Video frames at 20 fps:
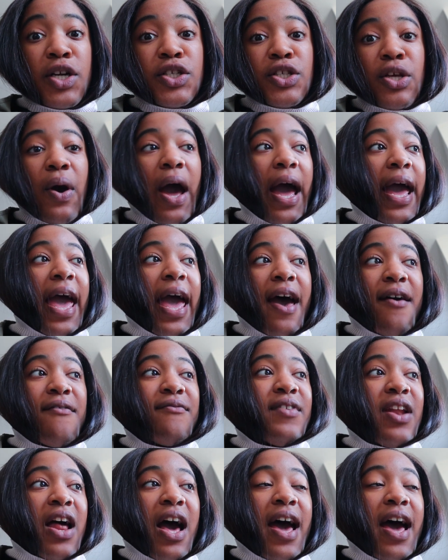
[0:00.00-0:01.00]
So I
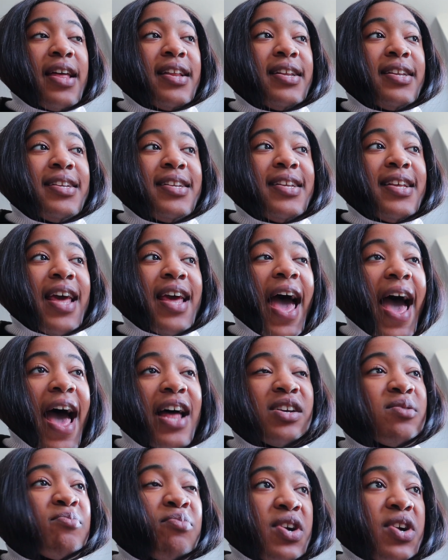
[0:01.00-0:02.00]
have not
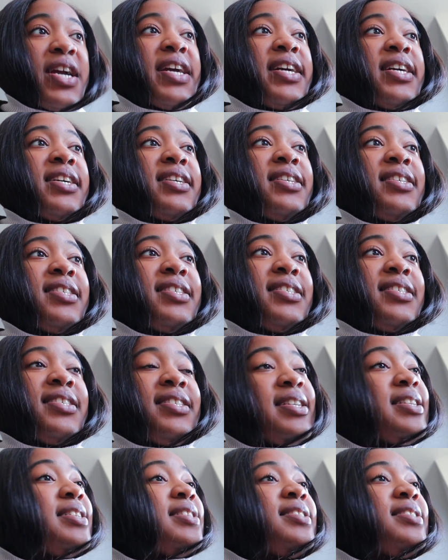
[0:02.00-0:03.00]
had a break
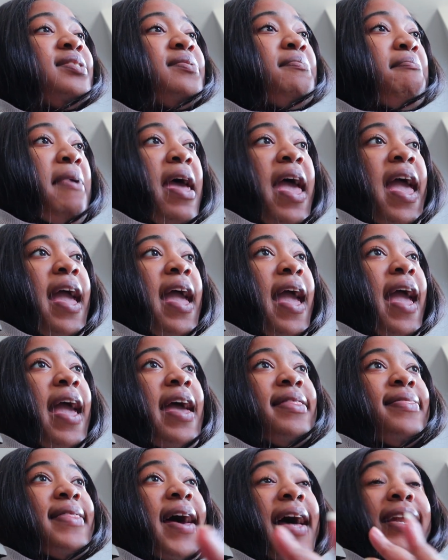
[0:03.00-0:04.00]
since May.
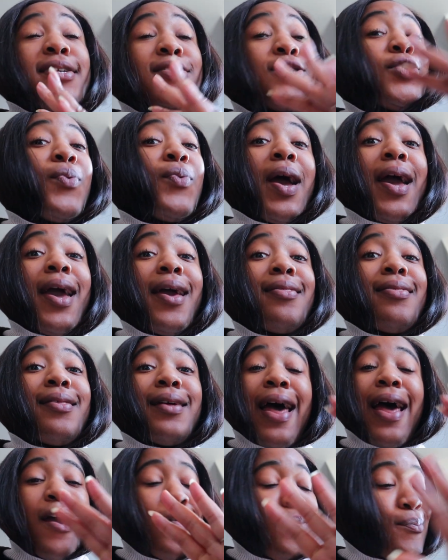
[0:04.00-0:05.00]
And that is the way
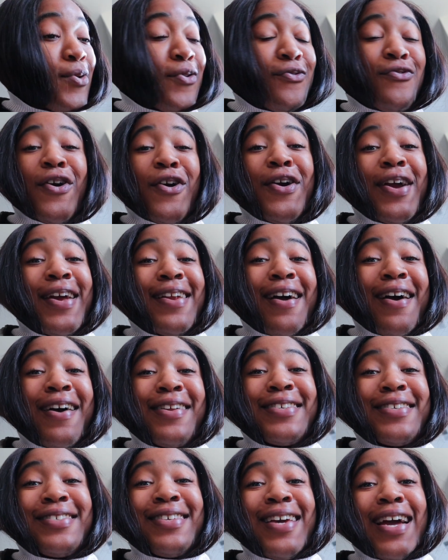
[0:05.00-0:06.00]
that I prefer it,
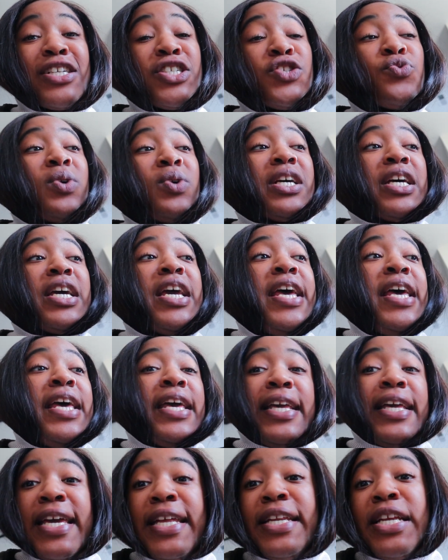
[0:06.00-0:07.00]
honestly. I just want to
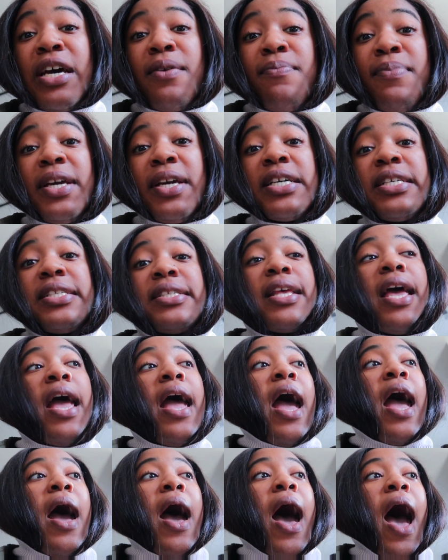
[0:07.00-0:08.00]
get done because
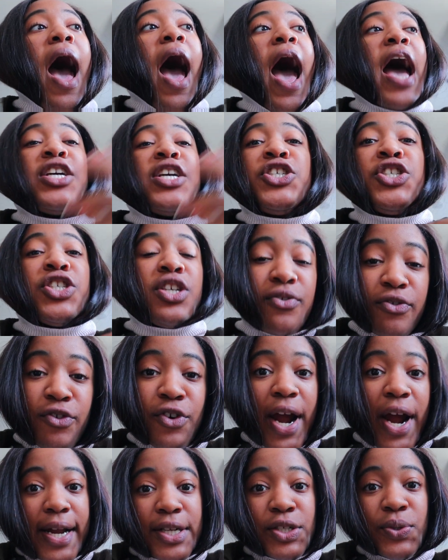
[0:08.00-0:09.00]
I should have
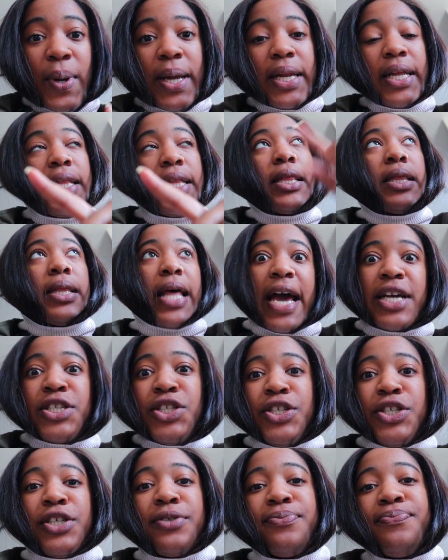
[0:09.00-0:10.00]
graduated
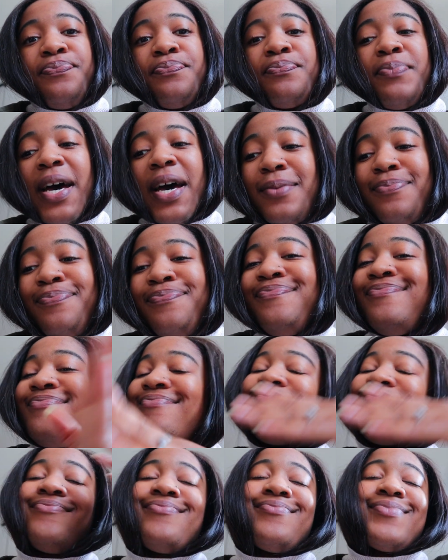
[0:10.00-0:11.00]
last year. But
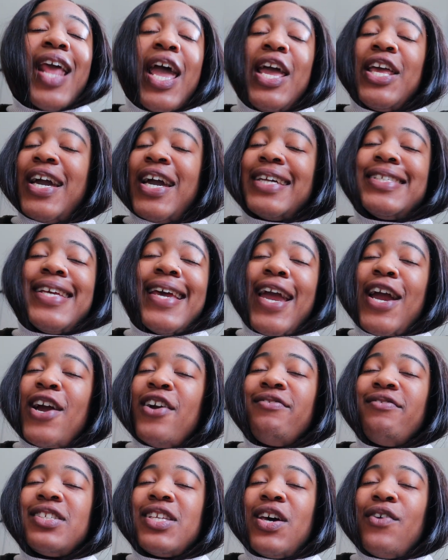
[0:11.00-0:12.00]
gotta take care
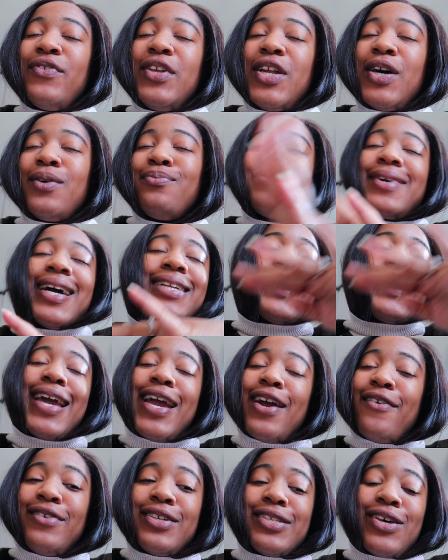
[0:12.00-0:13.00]
of yourself, you know, gotta take
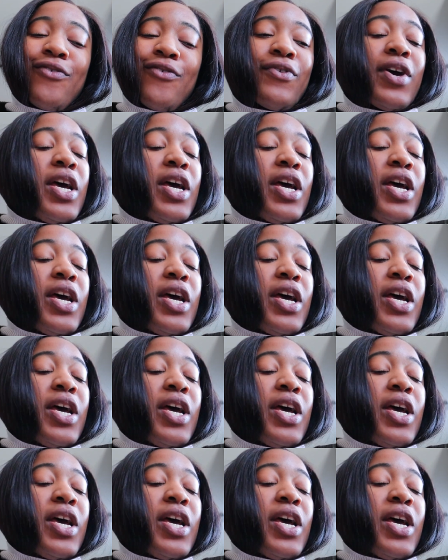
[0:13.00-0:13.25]
care of yourself.